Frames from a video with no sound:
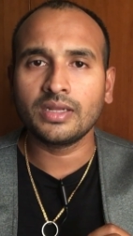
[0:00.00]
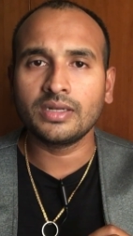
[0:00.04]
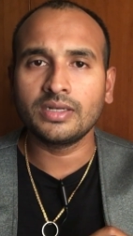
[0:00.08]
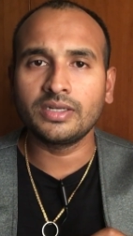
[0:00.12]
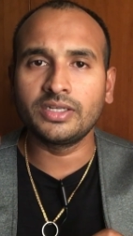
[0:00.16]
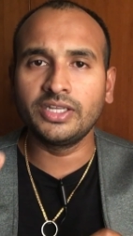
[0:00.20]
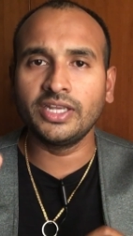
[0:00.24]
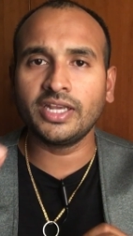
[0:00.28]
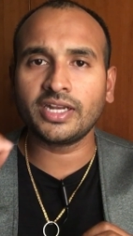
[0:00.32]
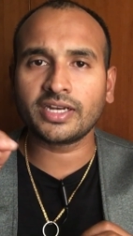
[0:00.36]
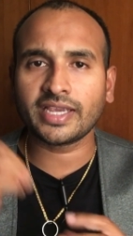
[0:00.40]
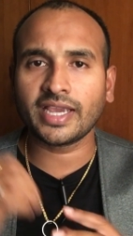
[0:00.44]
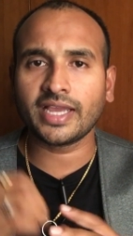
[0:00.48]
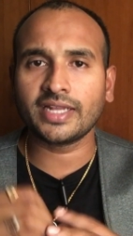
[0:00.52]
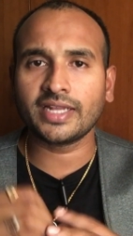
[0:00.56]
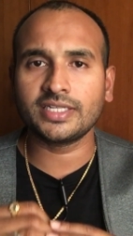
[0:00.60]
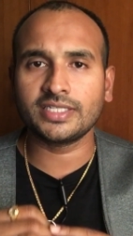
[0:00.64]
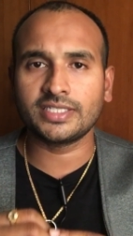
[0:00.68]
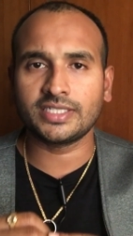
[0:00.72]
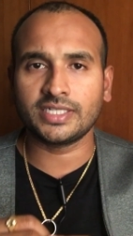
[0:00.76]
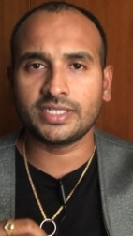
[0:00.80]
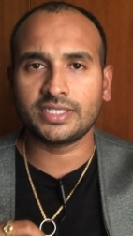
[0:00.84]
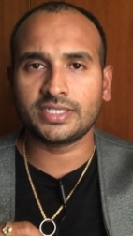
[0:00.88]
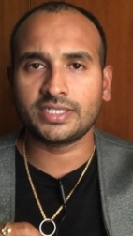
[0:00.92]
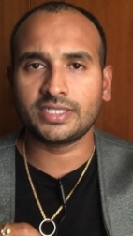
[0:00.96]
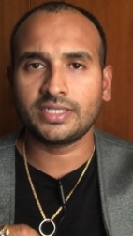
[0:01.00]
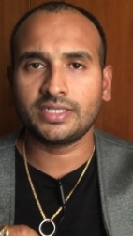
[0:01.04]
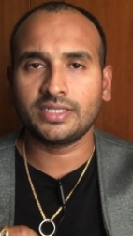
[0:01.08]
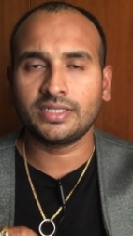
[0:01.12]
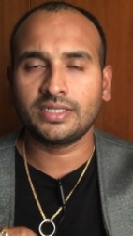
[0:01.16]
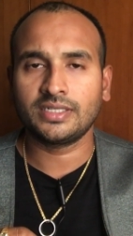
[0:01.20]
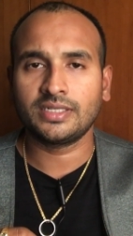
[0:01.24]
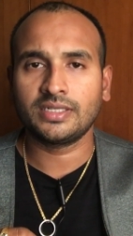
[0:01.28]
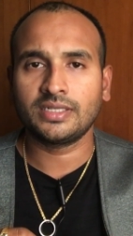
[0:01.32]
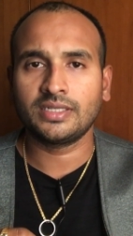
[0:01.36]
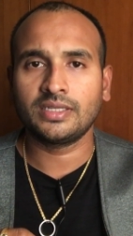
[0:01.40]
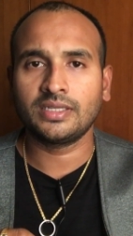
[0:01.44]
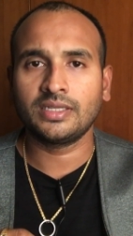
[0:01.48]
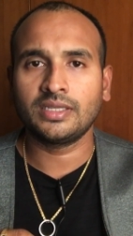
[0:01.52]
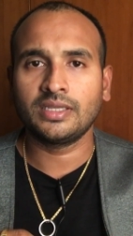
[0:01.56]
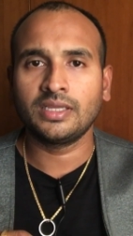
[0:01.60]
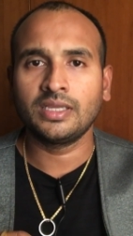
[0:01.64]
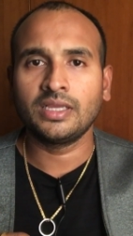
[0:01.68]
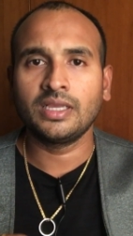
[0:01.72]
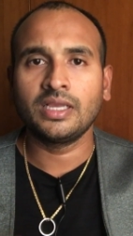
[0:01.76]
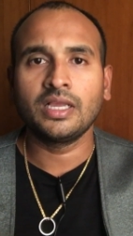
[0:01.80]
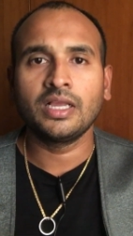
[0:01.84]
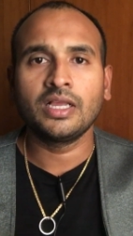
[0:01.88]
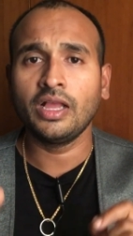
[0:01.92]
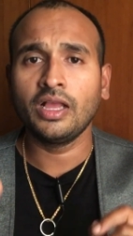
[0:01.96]
dear candidate,
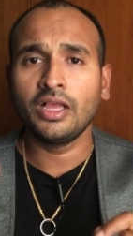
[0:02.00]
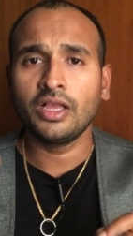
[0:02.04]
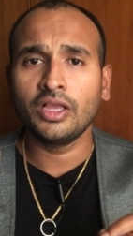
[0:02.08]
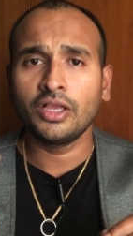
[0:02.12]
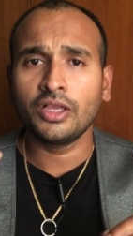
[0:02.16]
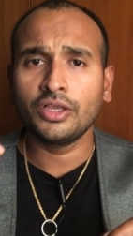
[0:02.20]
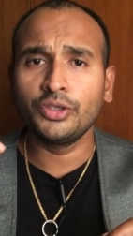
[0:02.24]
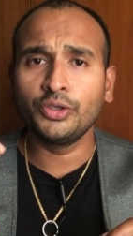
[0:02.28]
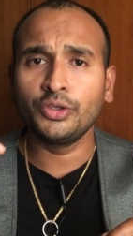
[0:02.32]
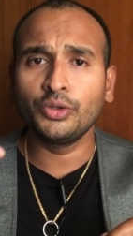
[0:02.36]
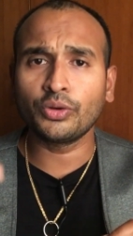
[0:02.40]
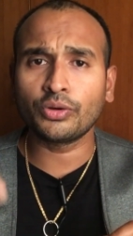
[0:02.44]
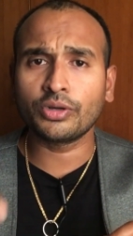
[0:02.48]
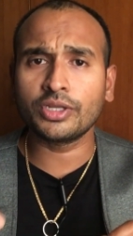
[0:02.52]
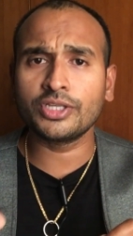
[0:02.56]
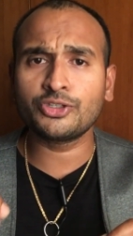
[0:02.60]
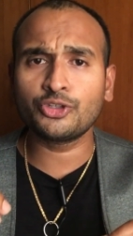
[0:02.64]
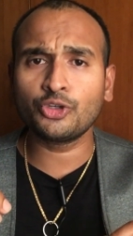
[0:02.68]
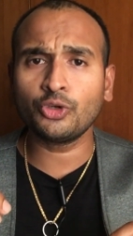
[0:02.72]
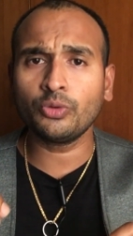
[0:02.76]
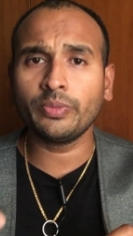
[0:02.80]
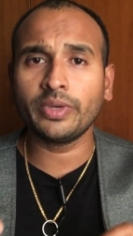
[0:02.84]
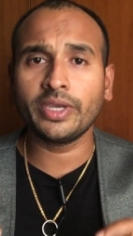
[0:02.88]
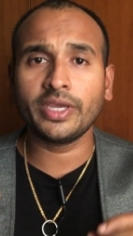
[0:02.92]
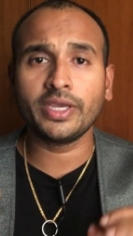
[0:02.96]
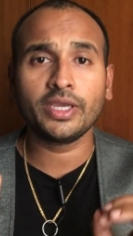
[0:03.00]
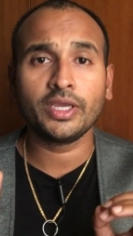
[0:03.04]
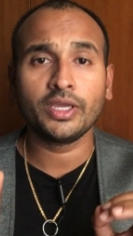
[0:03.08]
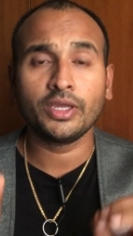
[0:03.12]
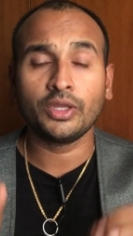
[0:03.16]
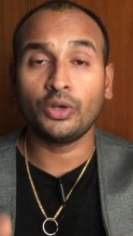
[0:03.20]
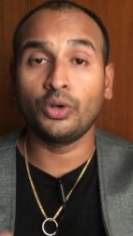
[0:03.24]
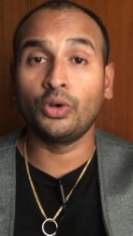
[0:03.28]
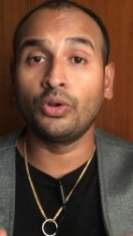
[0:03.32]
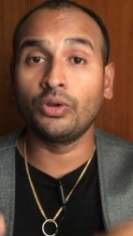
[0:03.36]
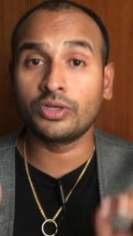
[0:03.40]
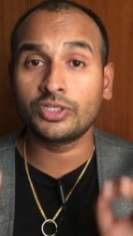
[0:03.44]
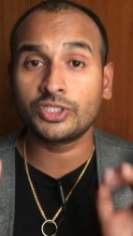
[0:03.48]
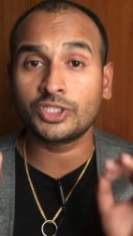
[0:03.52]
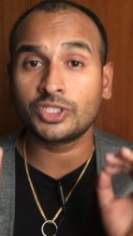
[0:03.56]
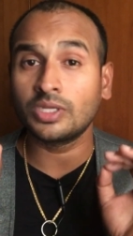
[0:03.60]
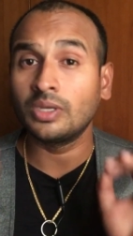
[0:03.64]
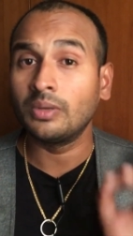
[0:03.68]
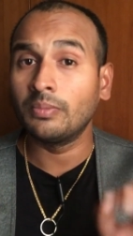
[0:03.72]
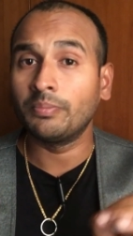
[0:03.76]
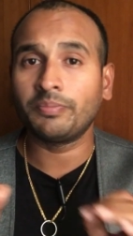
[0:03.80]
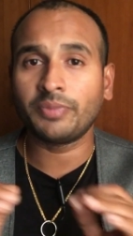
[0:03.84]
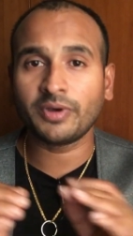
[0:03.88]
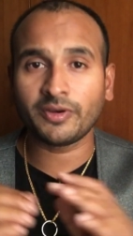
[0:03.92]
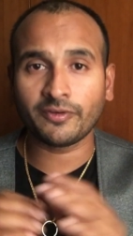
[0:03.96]
your resume looks
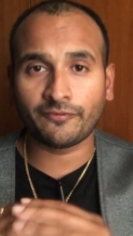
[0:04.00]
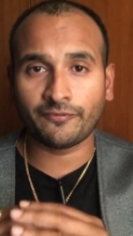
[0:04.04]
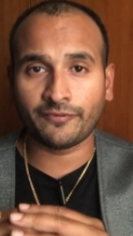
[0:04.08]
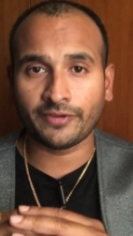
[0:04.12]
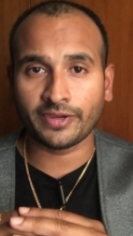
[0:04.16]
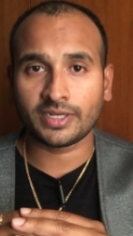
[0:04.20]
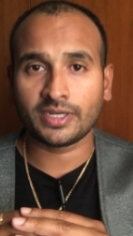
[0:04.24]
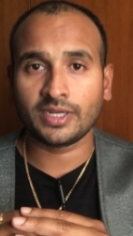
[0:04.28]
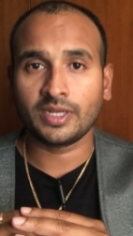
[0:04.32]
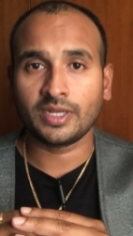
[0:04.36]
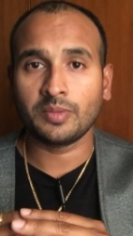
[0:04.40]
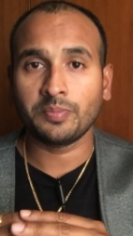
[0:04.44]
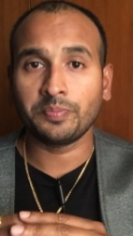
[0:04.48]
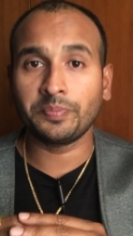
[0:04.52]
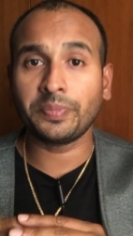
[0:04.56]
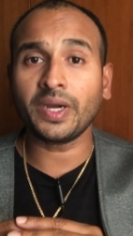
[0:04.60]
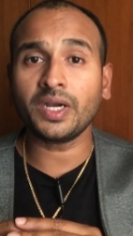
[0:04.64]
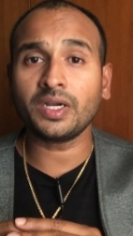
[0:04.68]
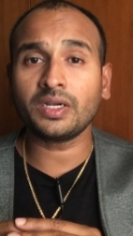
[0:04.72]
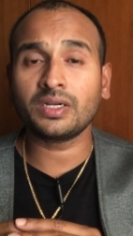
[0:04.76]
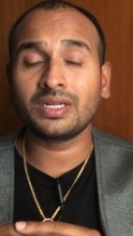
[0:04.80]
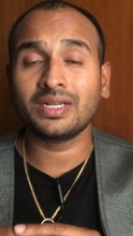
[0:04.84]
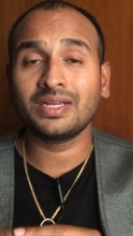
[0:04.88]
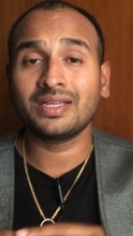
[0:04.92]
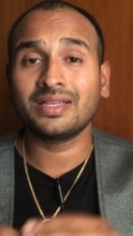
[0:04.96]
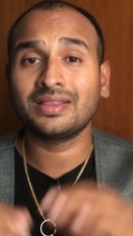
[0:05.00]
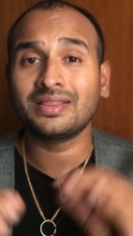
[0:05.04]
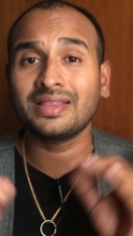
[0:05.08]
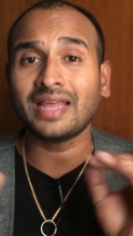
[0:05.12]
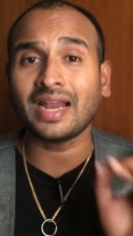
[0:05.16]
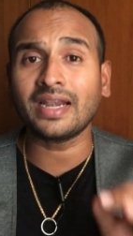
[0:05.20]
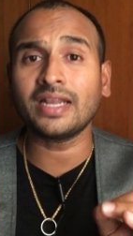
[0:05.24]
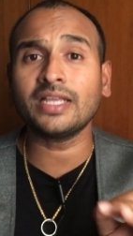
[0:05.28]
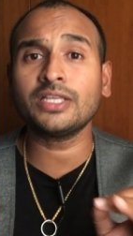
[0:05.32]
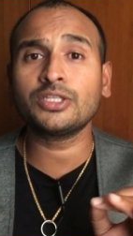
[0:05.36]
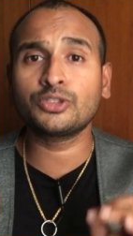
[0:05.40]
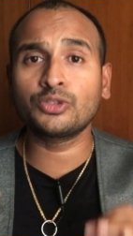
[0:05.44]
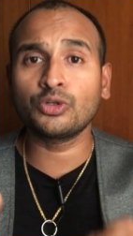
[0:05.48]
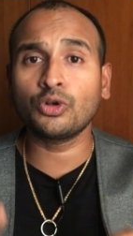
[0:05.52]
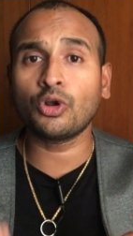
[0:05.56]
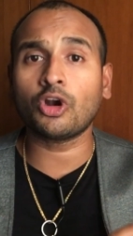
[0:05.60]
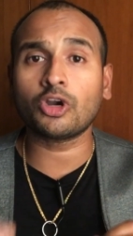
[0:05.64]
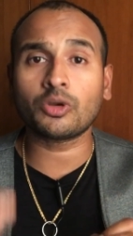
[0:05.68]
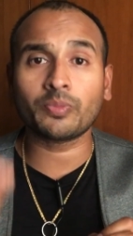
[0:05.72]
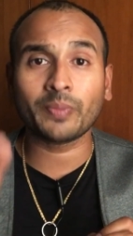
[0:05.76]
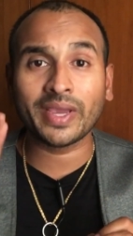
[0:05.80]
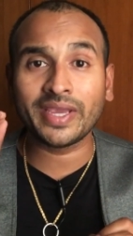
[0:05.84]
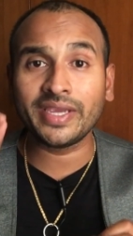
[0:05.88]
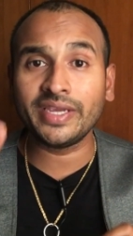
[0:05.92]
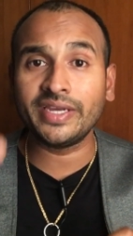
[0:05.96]
perfect, but that is not
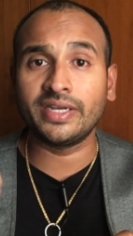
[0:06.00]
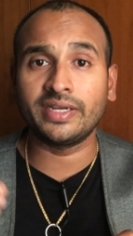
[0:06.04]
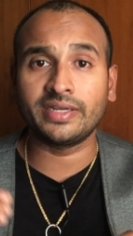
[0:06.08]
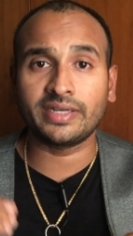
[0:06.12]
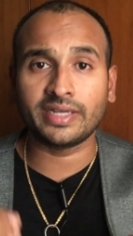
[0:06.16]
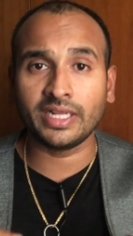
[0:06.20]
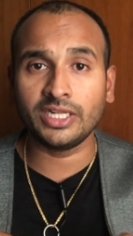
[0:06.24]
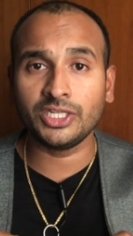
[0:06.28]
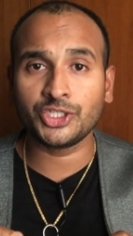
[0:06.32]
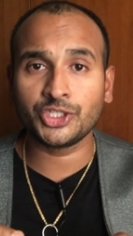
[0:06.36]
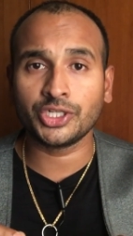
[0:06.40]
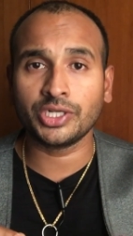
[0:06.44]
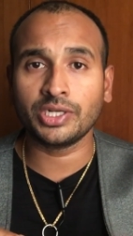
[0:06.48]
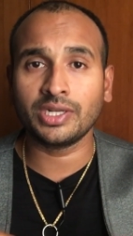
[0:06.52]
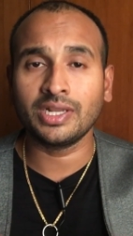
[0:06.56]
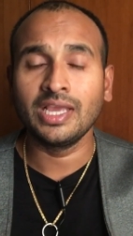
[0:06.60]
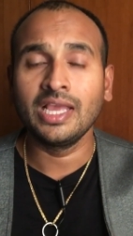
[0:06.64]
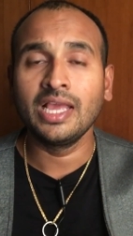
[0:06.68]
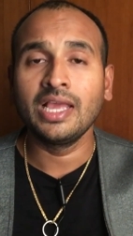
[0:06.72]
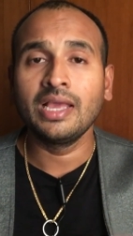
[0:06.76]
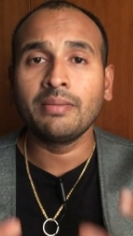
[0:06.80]
my intention.